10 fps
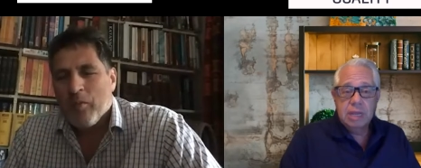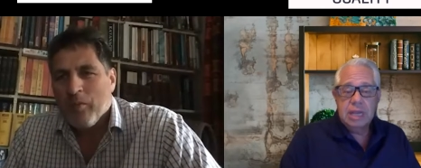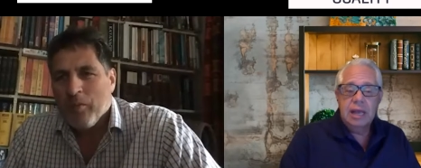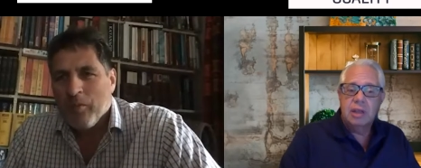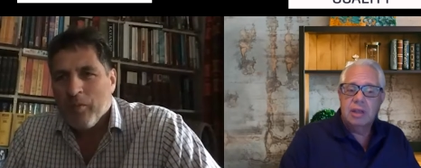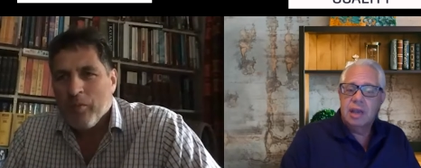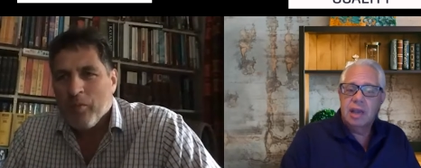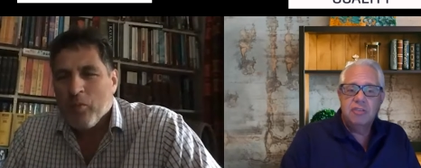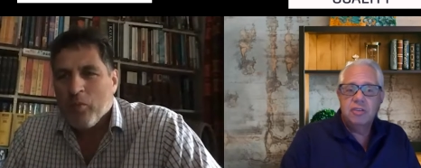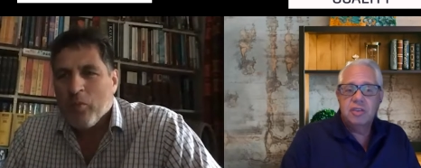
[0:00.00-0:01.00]
Speaker 1: cloud? And
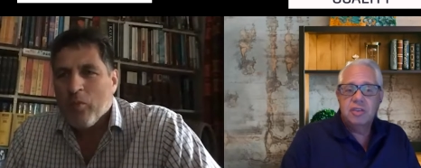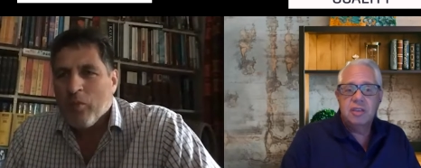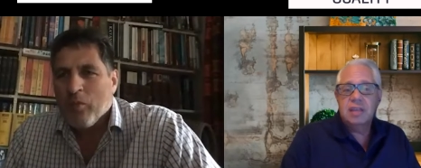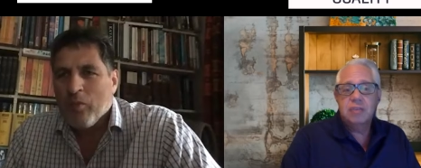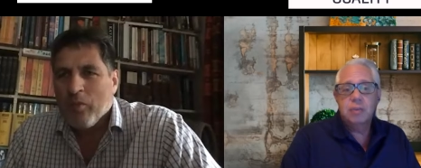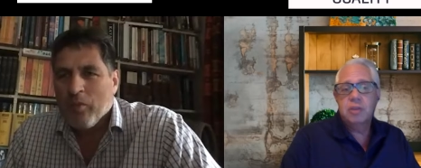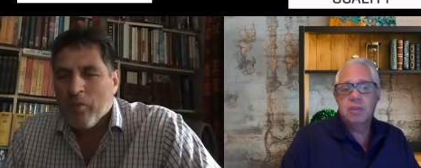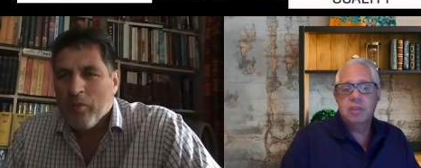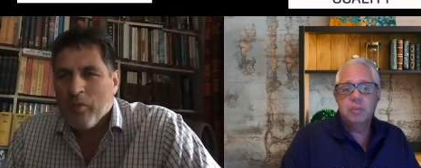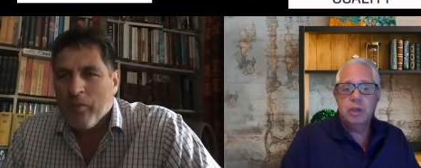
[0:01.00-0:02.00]
I should say that that's one of
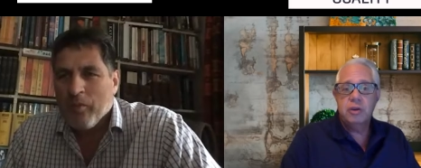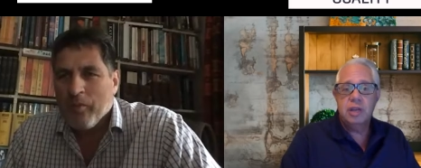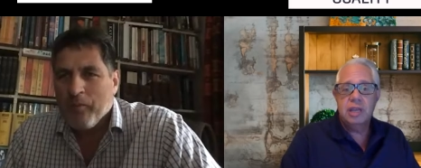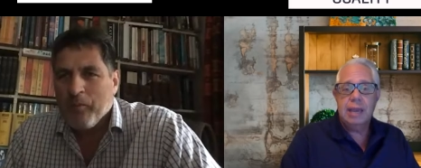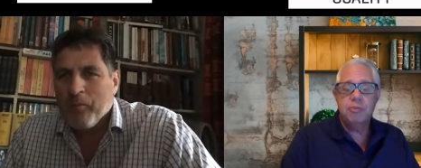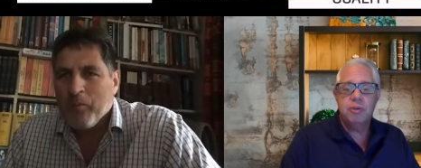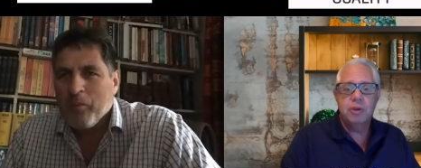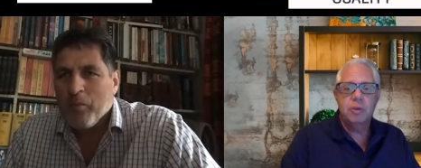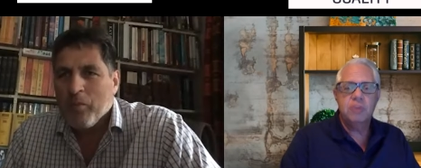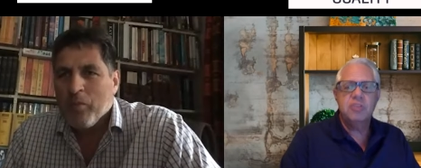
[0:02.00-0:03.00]
the things we couldn't capture
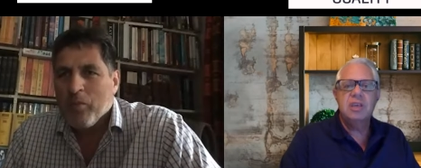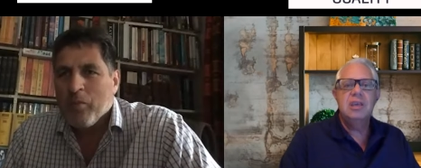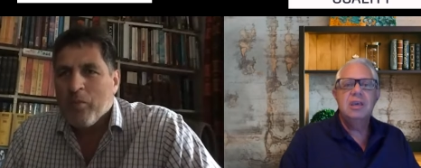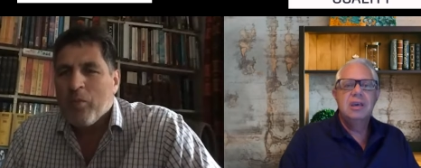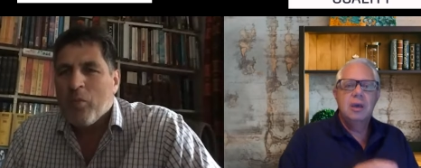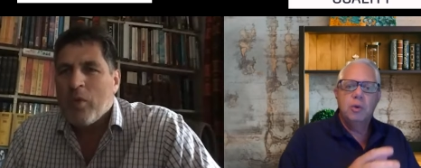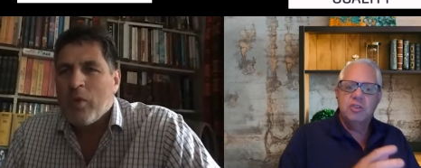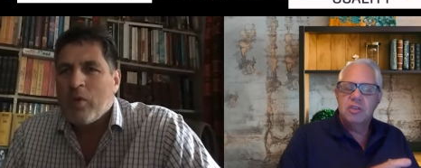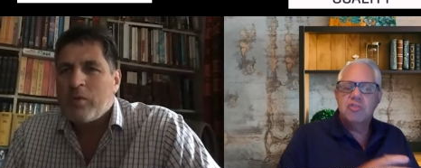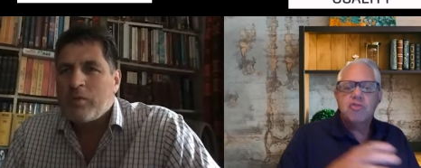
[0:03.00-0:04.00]
here. What's
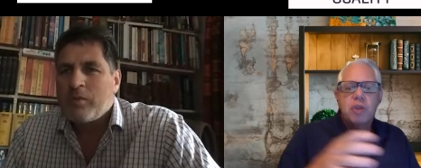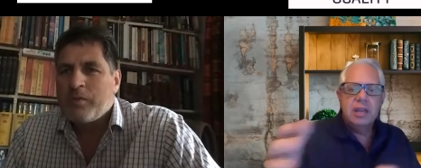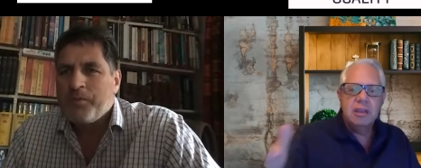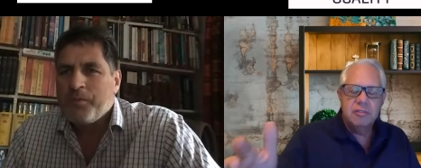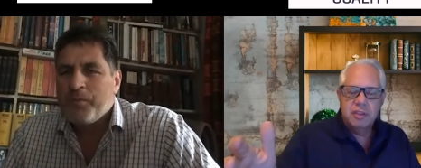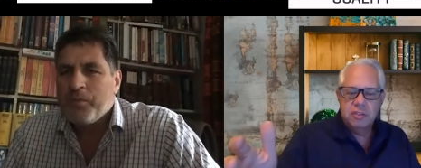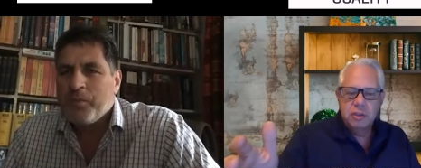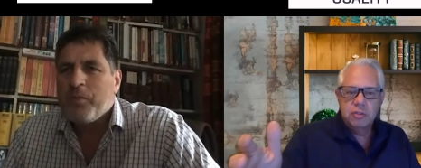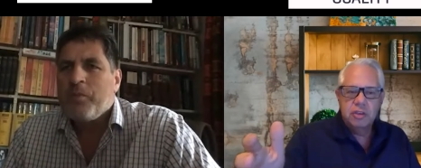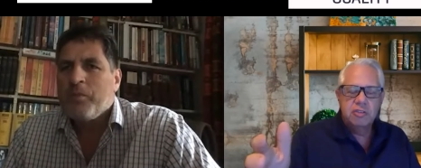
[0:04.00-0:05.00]
the trend of this
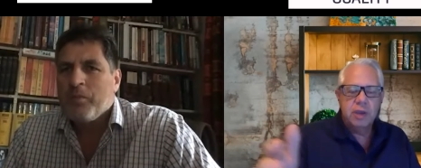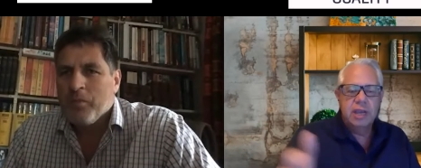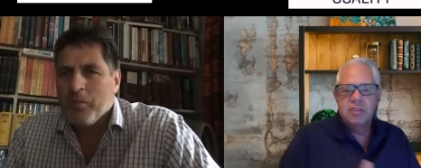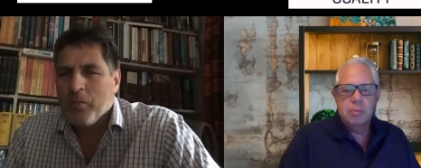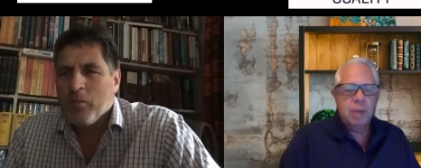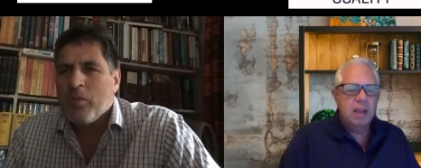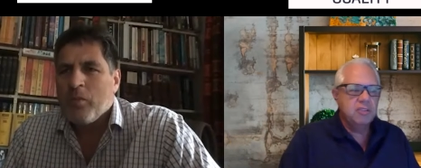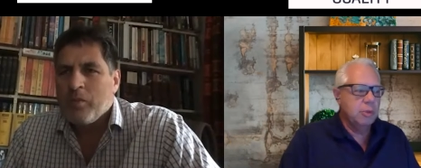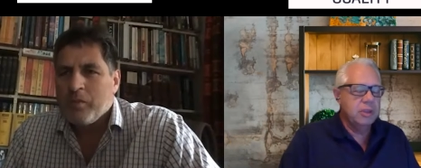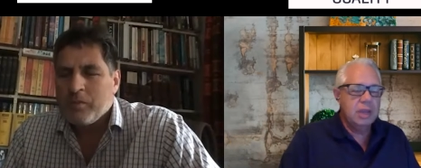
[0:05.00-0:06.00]
usage, right? Is it
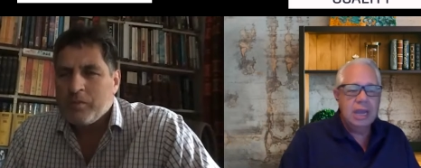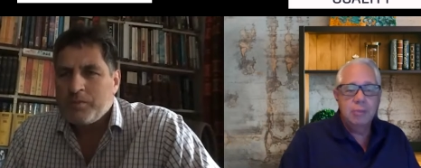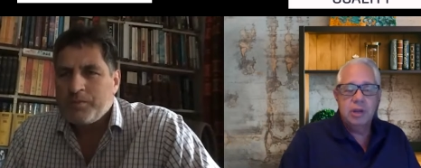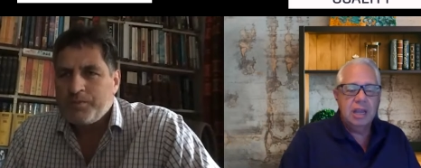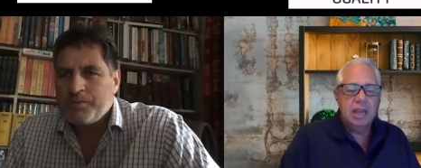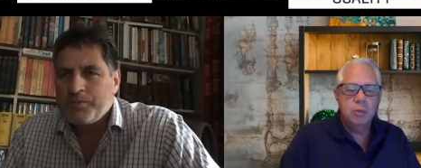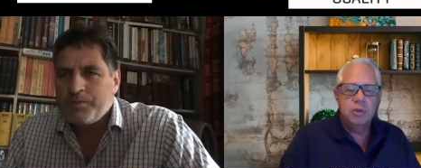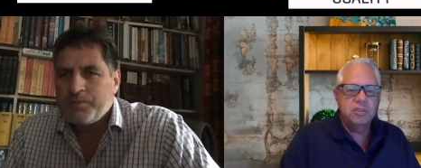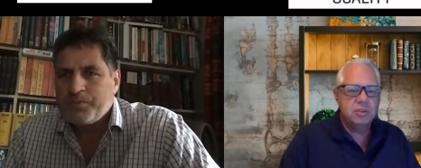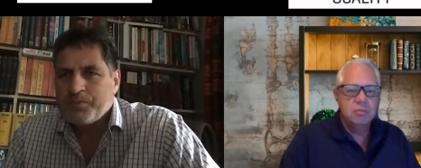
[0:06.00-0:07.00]
possible that hybrid cloud
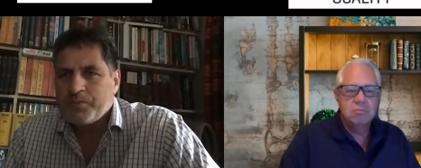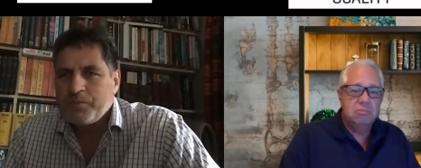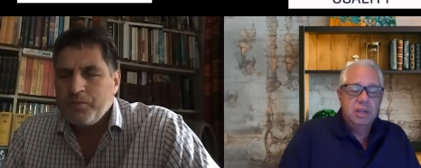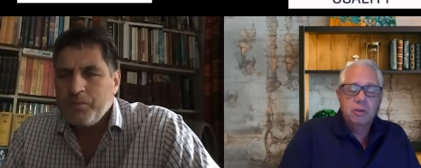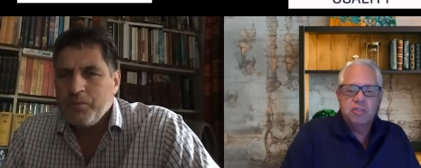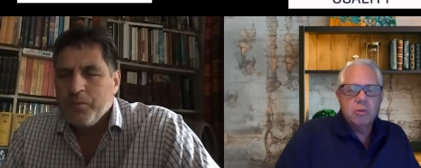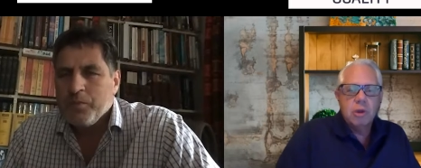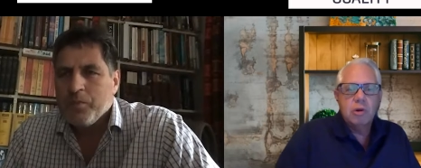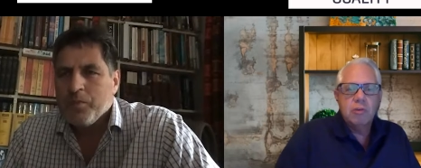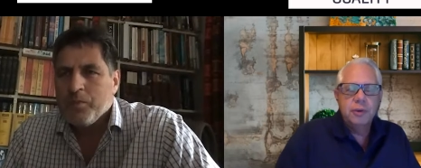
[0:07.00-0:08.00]
was near
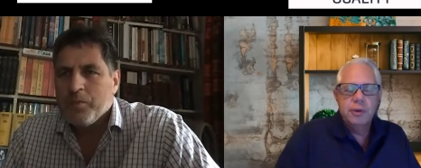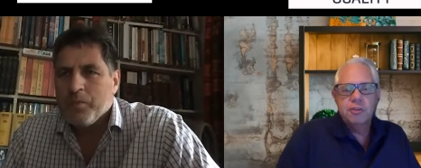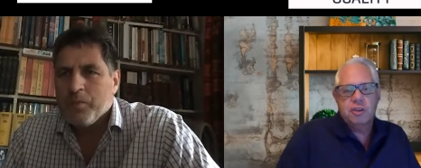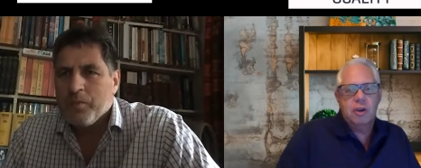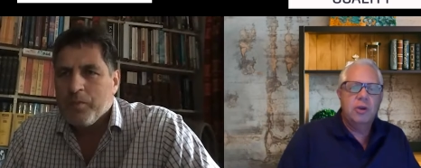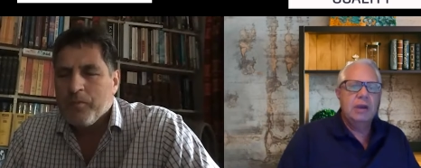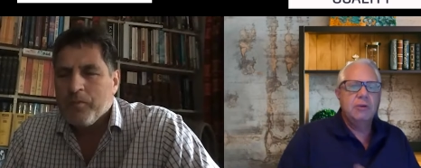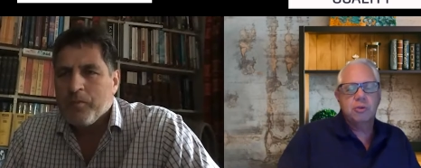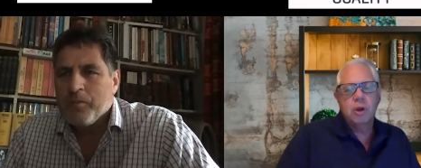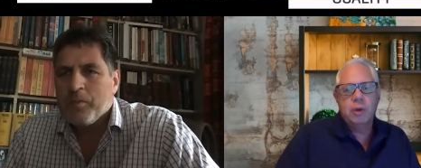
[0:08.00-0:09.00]
zero a few years ago and now
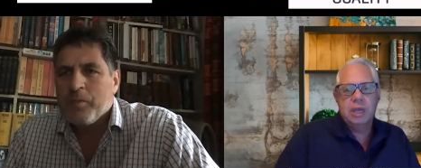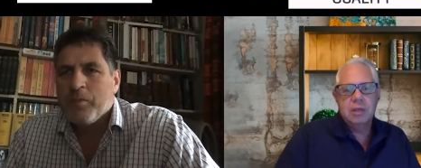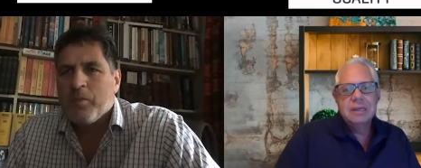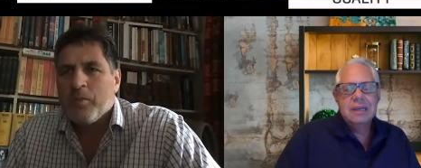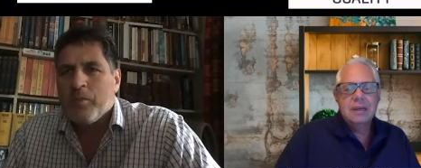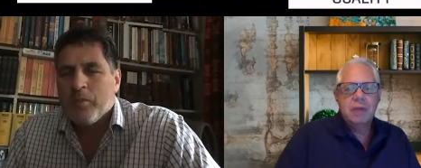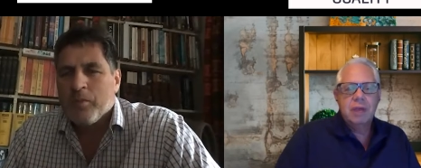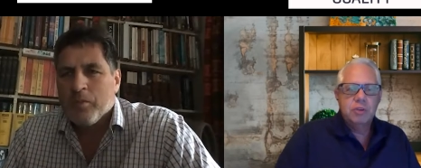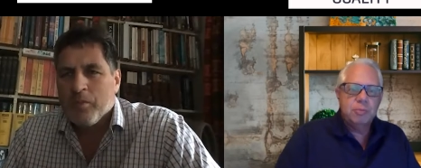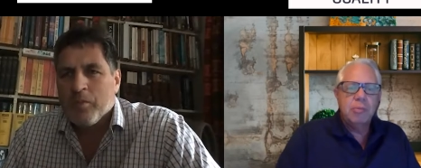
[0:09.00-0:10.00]
it's growing,
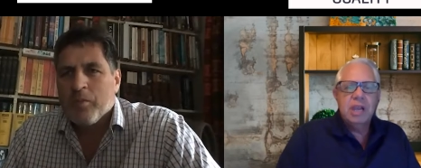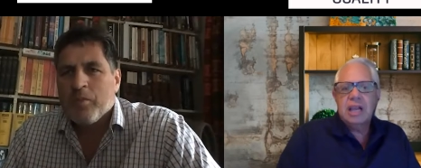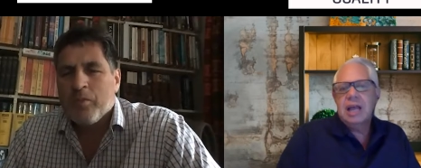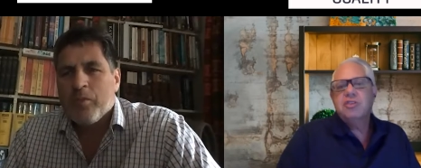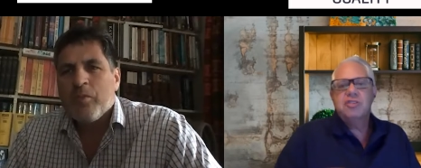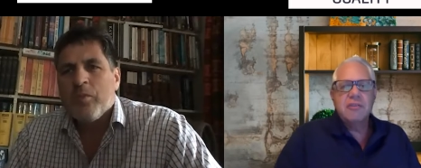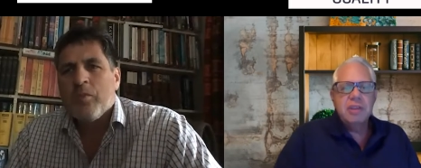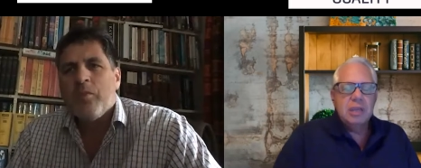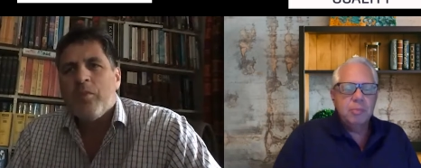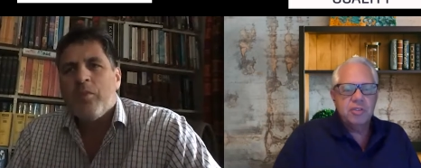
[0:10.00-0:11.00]
right? Was public cloud
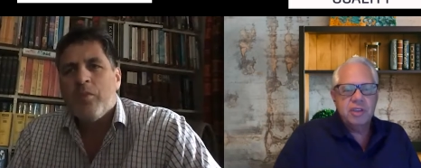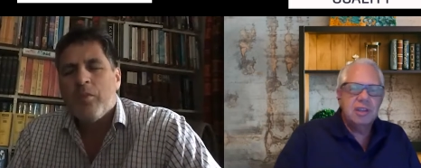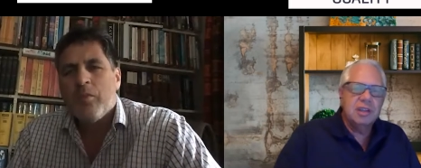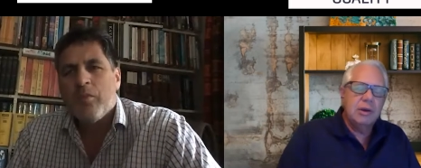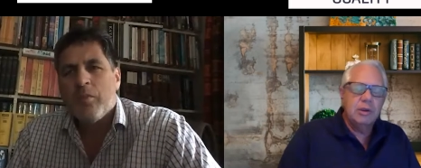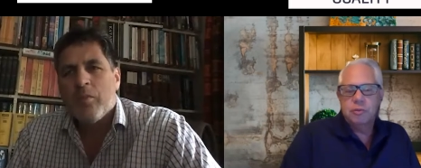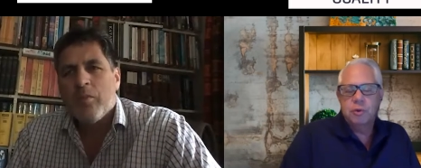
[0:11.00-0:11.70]
70% and now it's